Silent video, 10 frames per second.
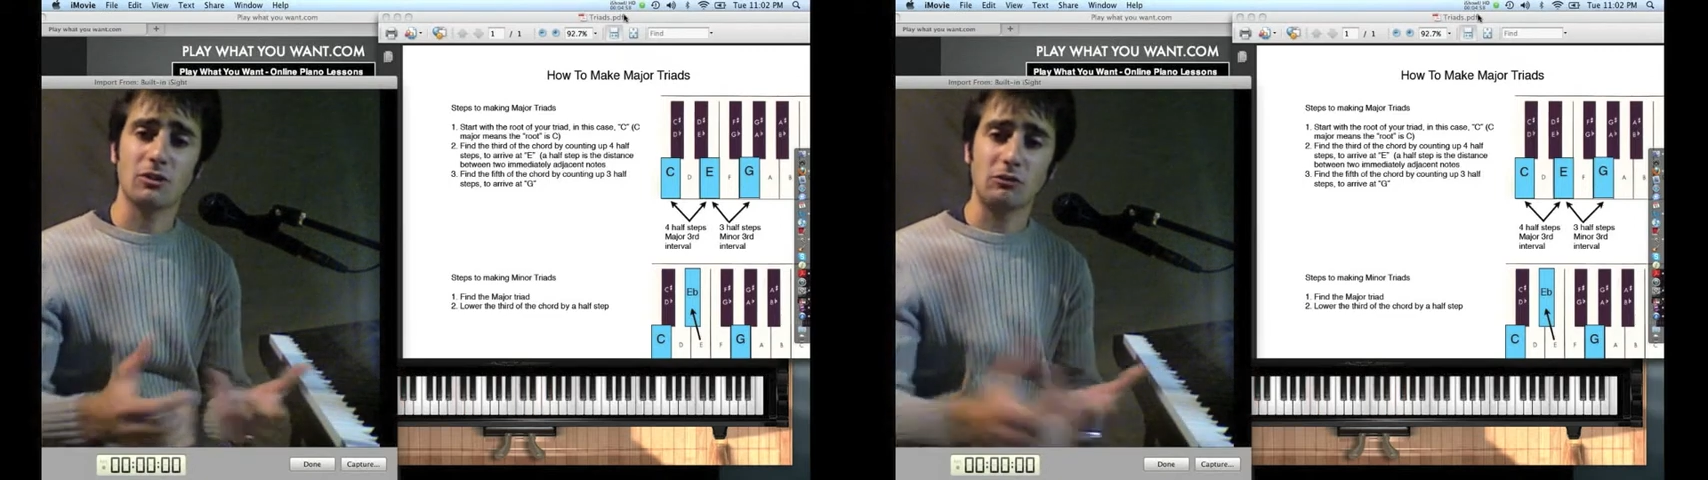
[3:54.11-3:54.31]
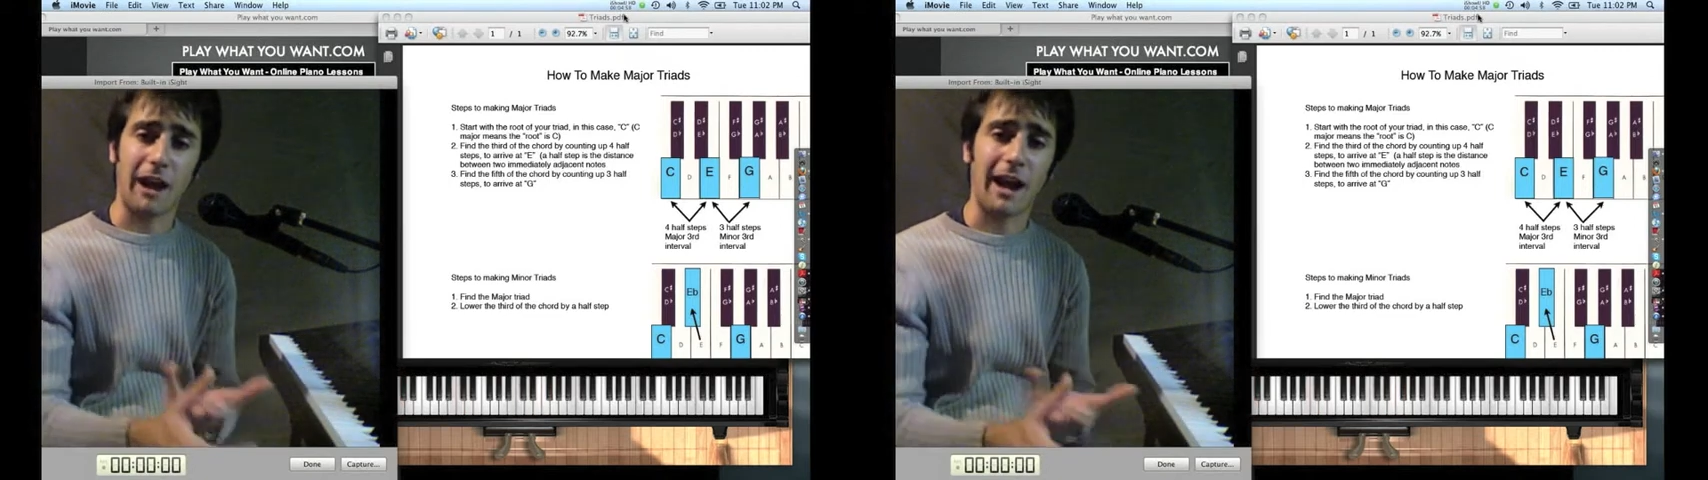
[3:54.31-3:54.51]

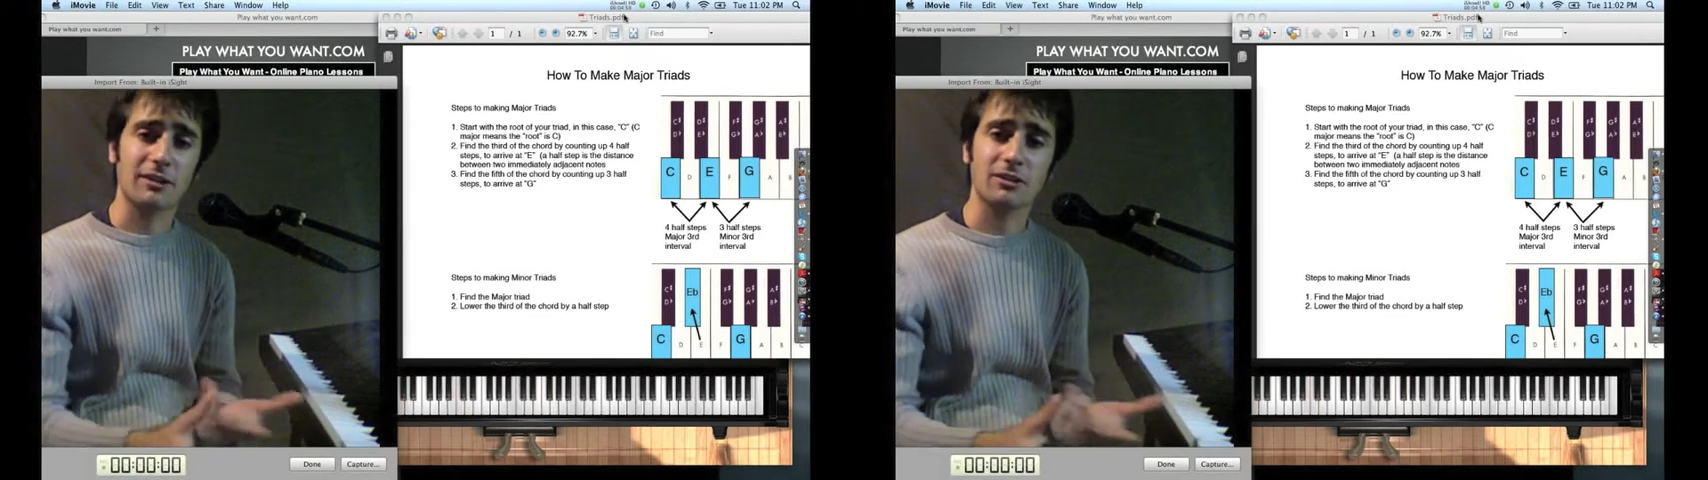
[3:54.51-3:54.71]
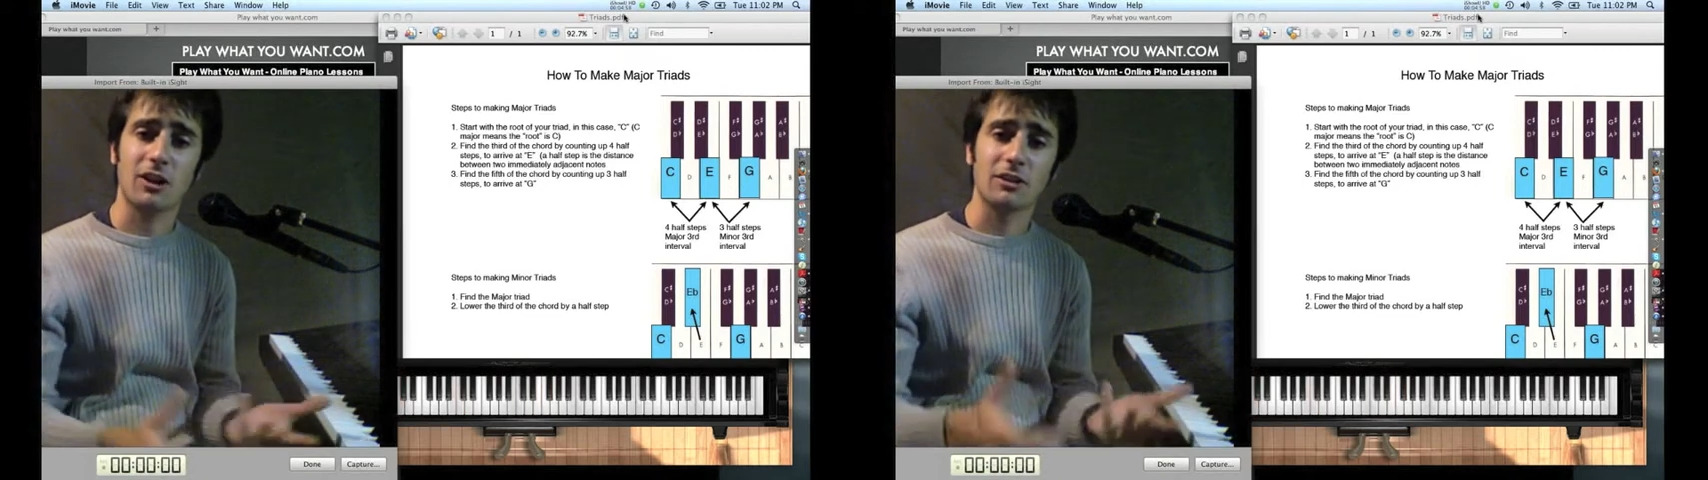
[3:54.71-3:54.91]
rock
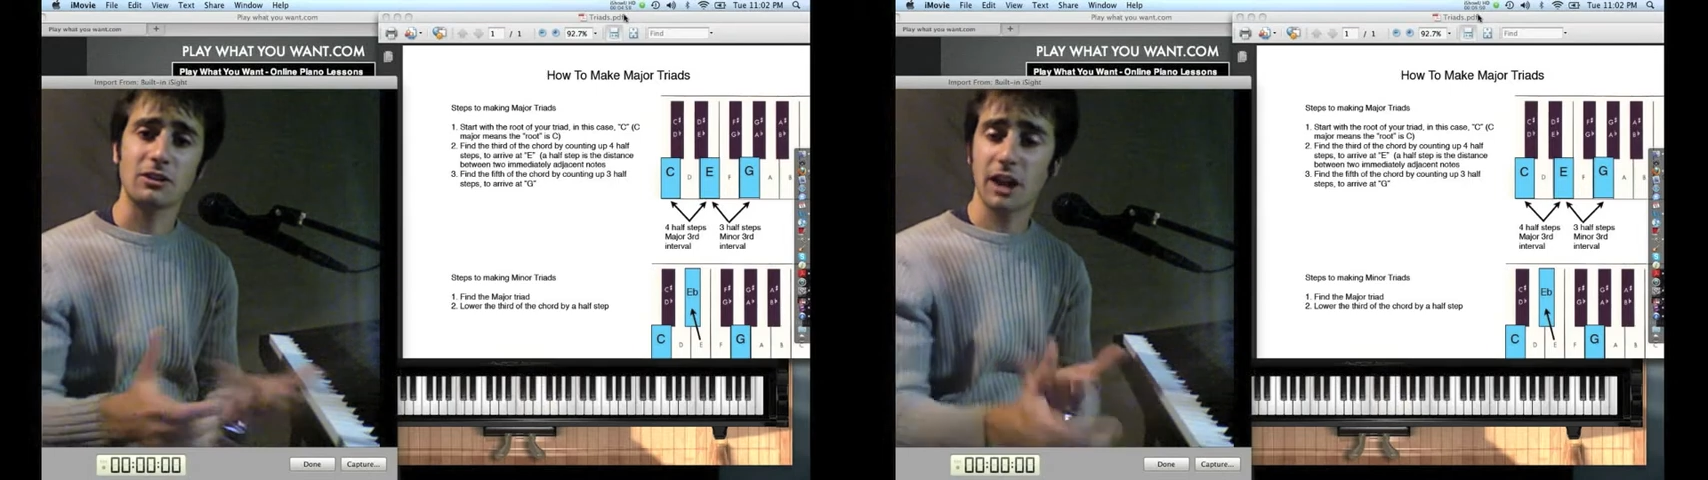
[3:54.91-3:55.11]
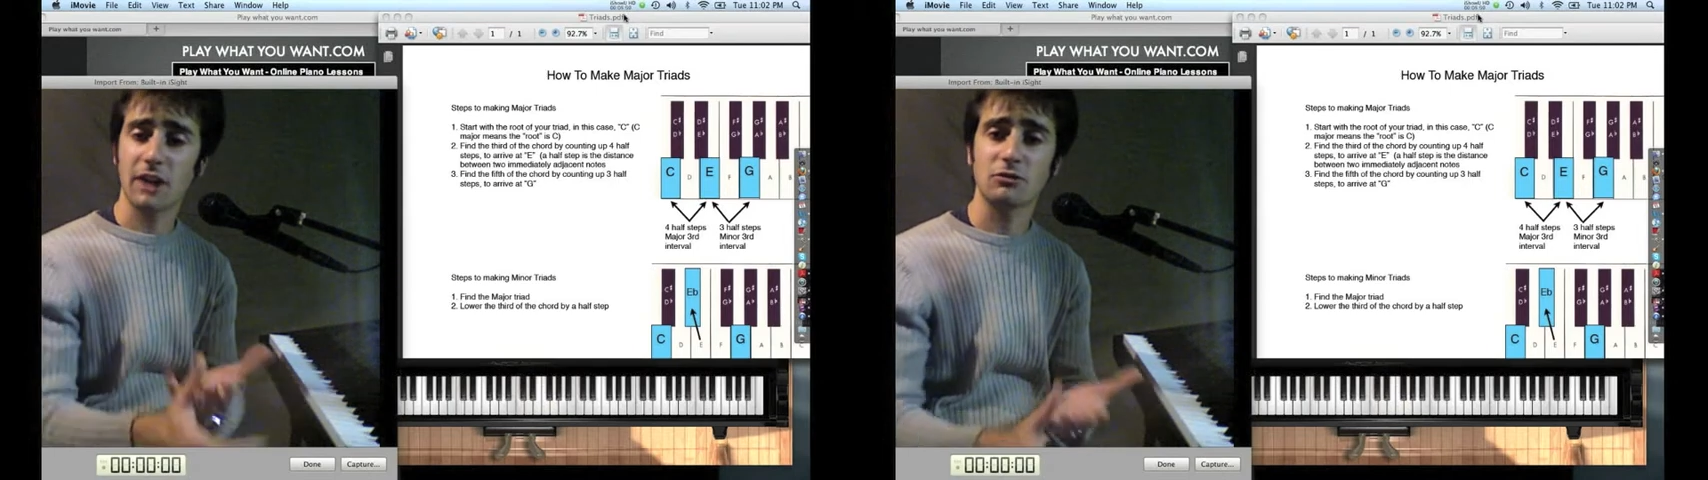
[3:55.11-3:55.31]

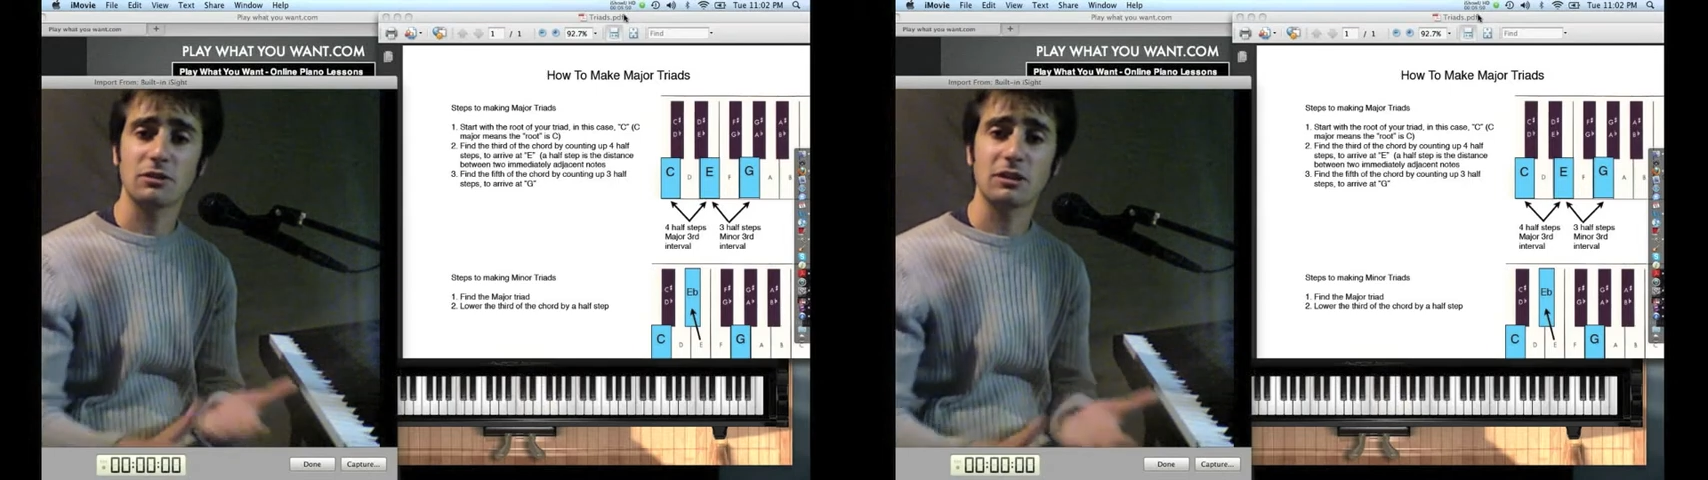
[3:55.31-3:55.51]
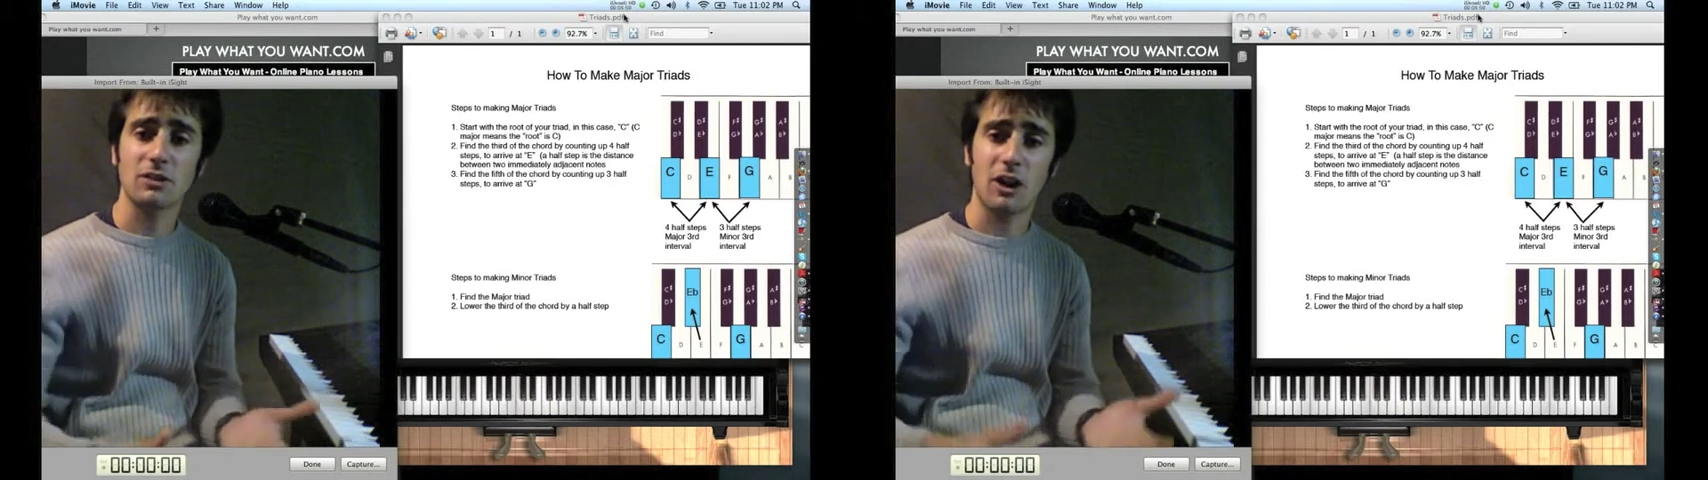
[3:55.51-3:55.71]
songs,
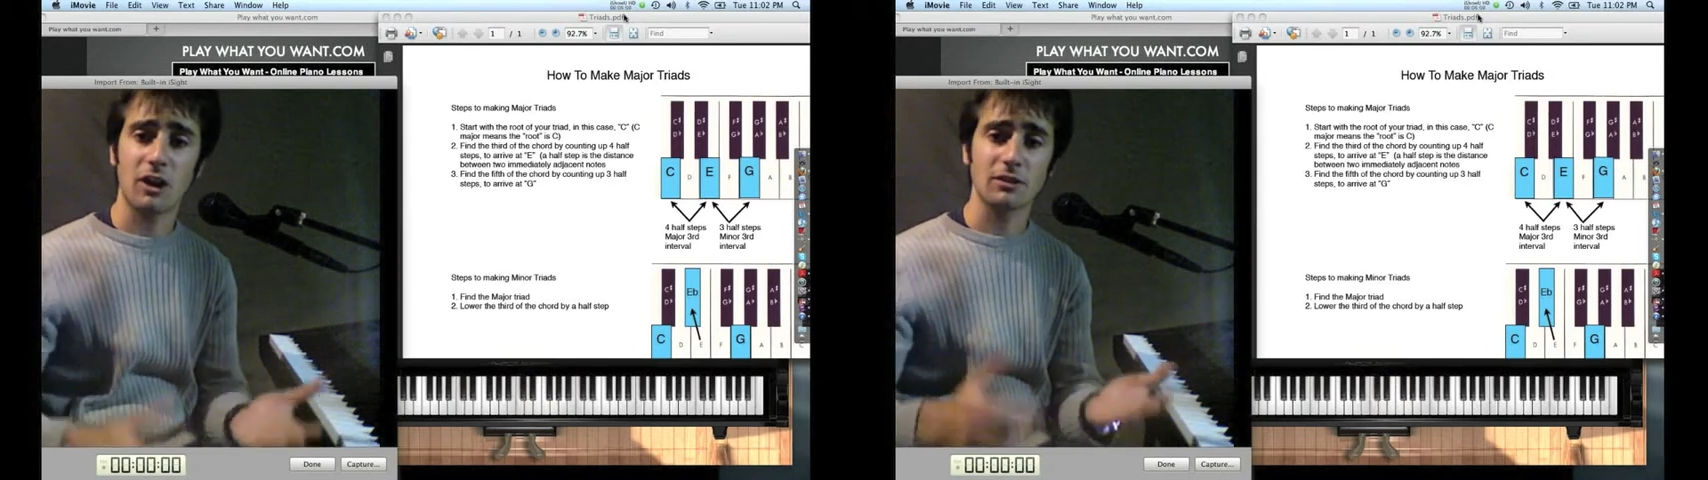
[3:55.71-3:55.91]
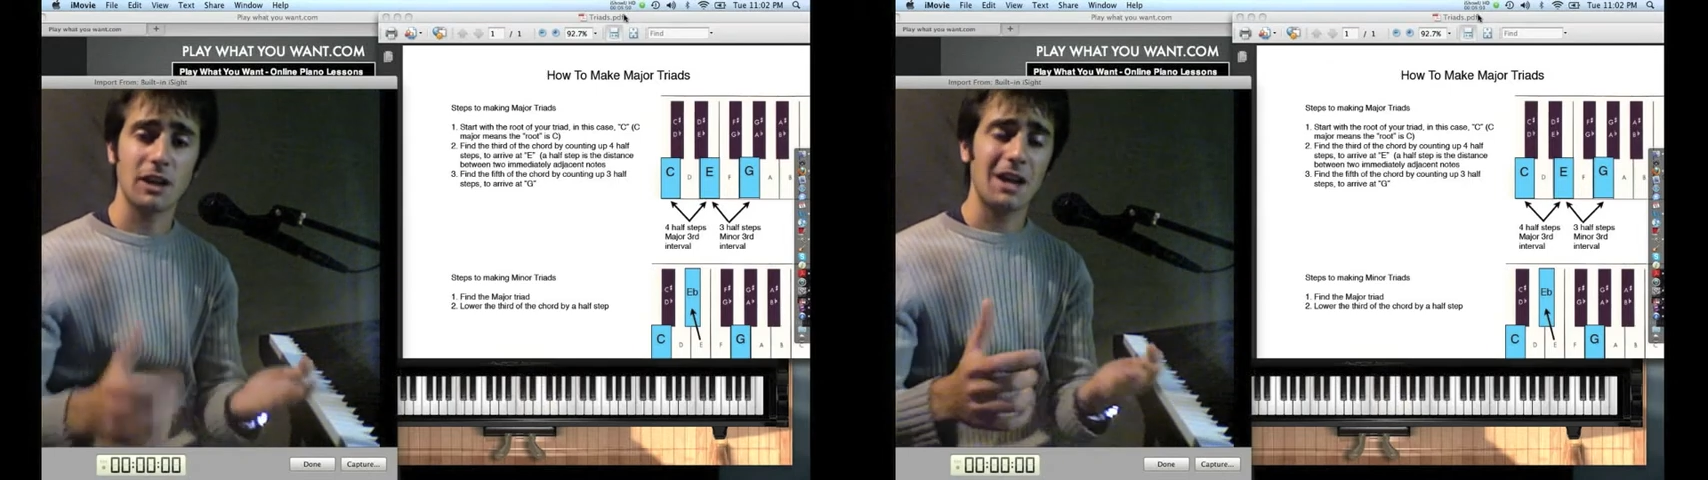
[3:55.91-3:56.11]
country
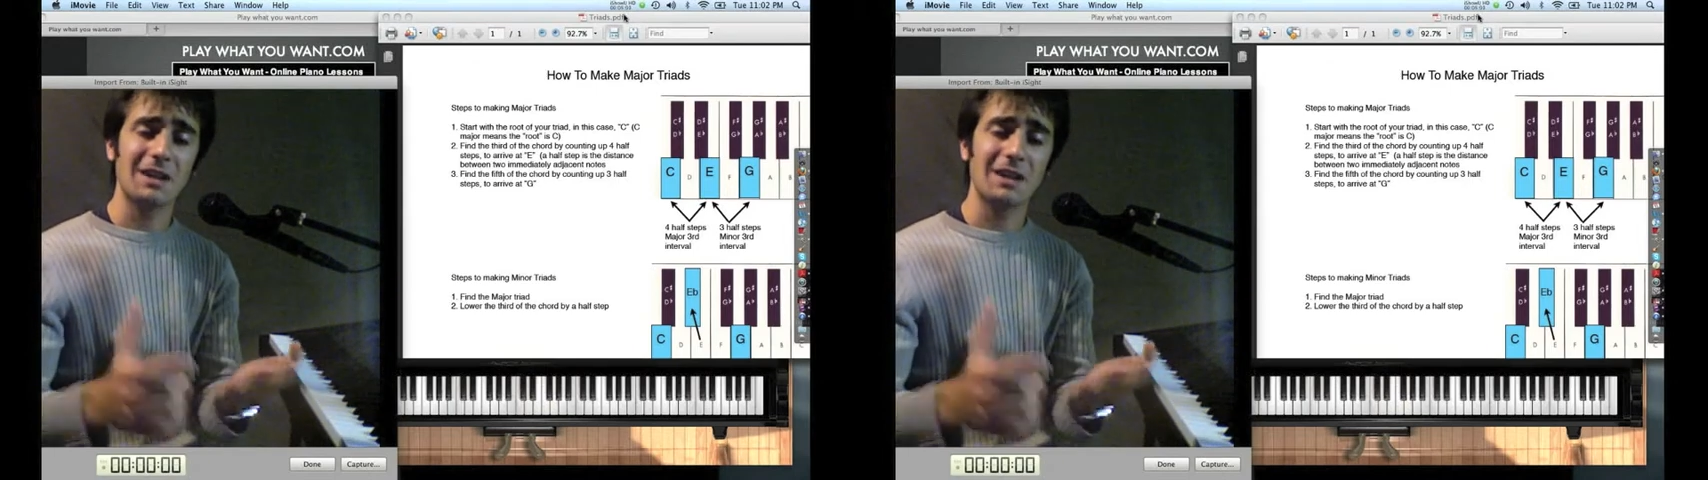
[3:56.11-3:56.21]
songs,